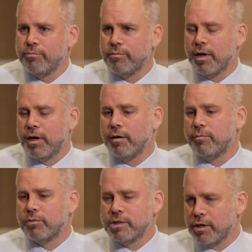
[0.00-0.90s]

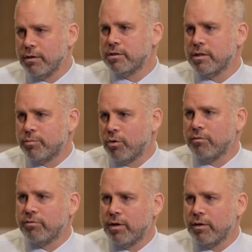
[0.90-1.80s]
of returns of the
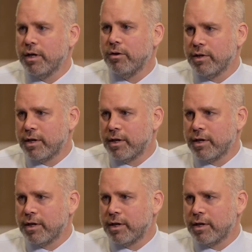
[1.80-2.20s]
portfolio and the